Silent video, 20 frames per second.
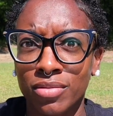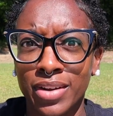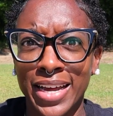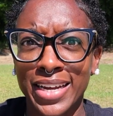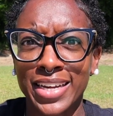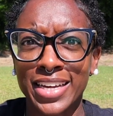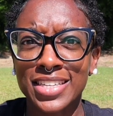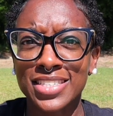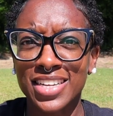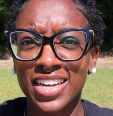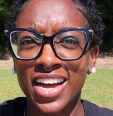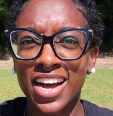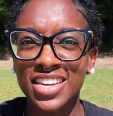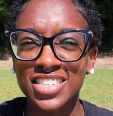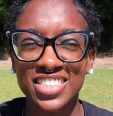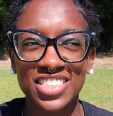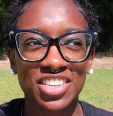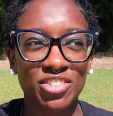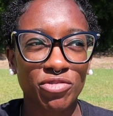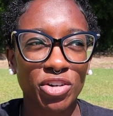like, it's a
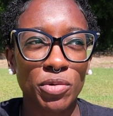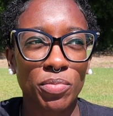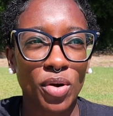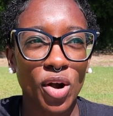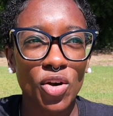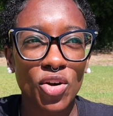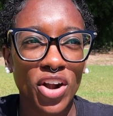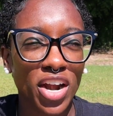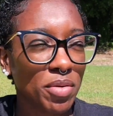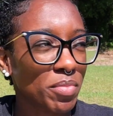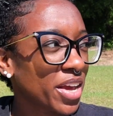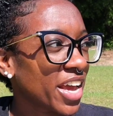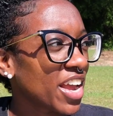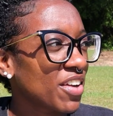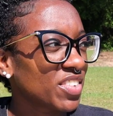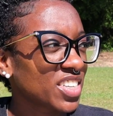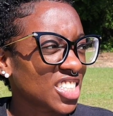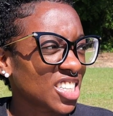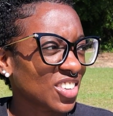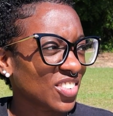constant reprogramming
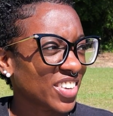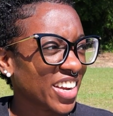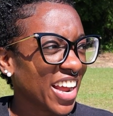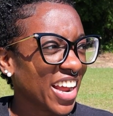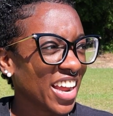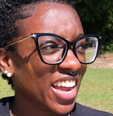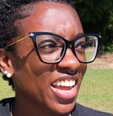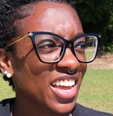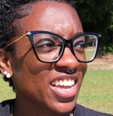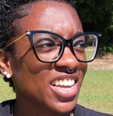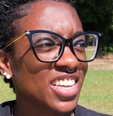every single day.